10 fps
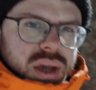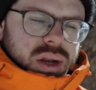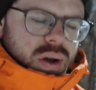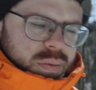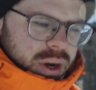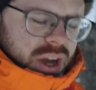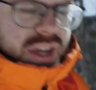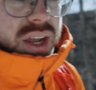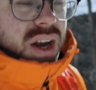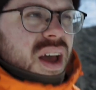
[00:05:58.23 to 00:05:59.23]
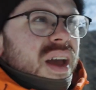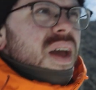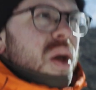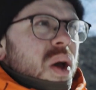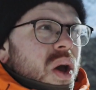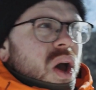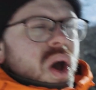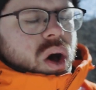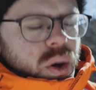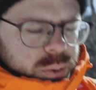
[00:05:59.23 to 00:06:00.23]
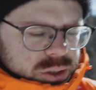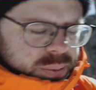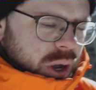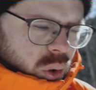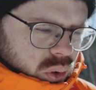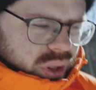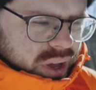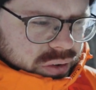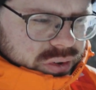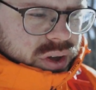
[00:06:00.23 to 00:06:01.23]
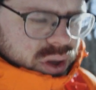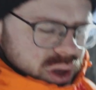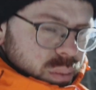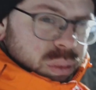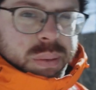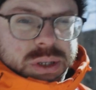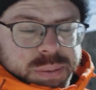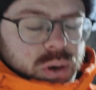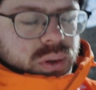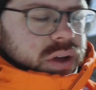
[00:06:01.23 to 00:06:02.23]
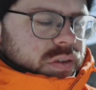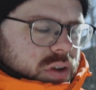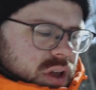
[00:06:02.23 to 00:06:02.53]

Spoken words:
You know, I've been hiking almost my whole life, pretty much my whole life,